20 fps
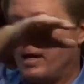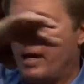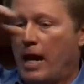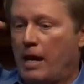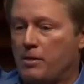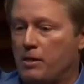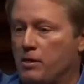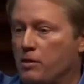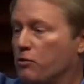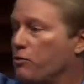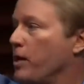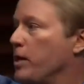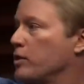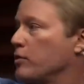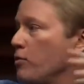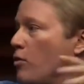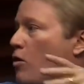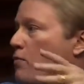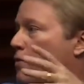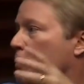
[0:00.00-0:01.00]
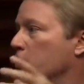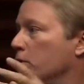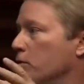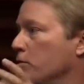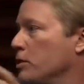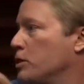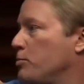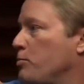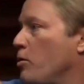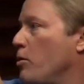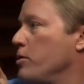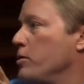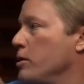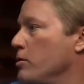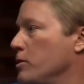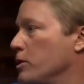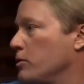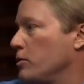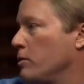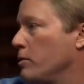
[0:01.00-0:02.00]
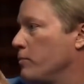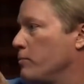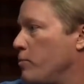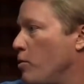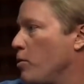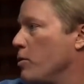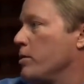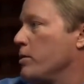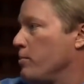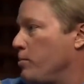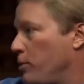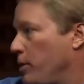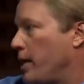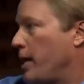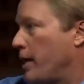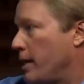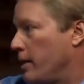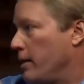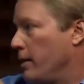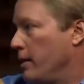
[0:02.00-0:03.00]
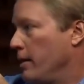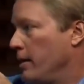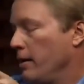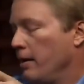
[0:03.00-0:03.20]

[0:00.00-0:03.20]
and then you transfer over to a sport you were sort of born to play.